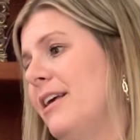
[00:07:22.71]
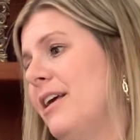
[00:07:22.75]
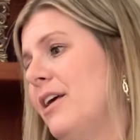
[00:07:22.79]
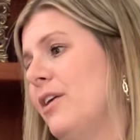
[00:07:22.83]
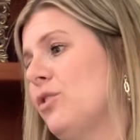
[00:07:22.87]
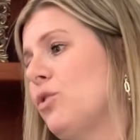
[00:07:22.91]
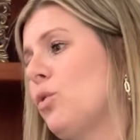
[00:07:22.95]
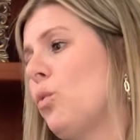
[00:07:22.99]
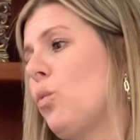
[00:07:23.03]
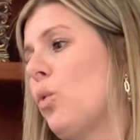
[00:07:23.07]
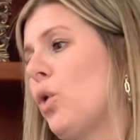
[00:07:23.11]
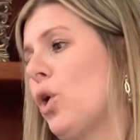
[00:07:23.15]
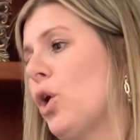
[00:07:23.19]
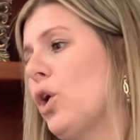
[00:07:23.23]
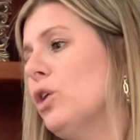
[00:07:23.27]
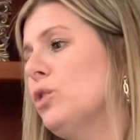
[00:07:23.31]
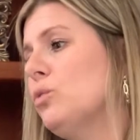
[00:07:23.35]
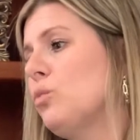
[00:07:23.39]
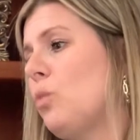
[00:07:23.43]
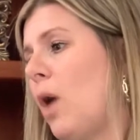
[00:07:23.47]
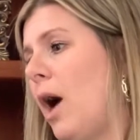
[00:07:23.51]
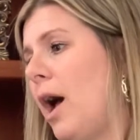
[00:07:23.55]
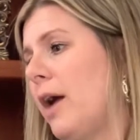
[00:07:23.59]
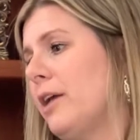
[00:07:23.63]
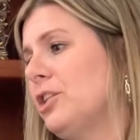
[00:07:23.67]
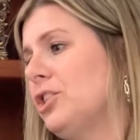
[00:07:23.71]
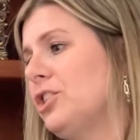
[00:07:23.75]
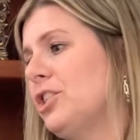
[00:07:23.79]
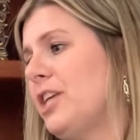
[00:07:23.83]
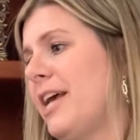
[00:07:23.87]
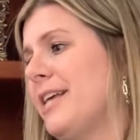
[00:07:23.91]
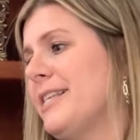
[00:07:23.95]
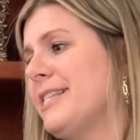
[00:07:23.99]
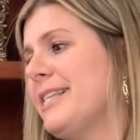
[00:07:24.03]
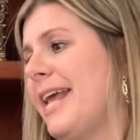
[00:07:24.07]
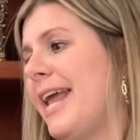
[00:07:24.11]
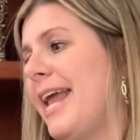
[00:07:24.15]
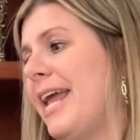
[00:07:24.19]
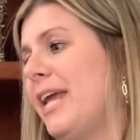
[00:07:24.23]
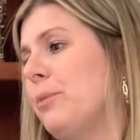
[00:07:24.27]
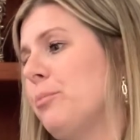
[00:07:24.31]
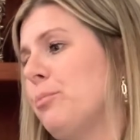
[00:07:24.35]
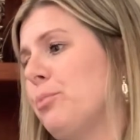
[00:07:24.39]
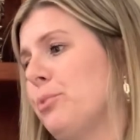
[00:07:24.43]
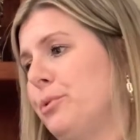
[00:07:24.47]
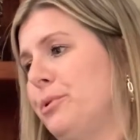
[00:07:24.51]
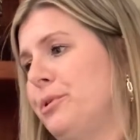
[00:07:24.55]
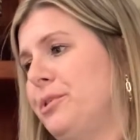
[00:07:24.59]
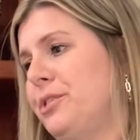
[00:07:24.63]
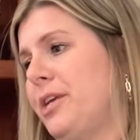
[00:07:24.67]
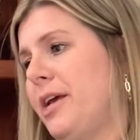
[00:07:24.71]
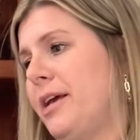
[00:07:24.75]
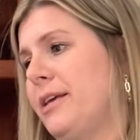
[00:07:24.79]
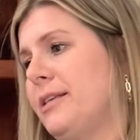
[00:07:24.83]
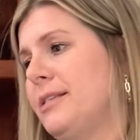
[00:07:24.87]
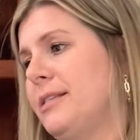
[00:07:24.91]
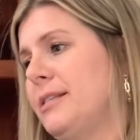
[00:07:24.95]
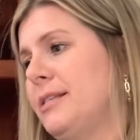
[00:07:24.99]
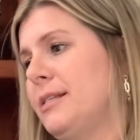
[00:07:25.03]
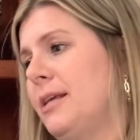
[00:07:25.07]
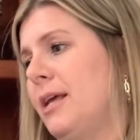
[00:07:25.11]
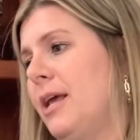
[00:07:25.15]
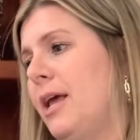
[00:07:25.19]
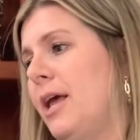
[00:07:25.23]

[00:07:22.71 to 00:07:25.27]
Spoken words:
The world watched as hate bruised us,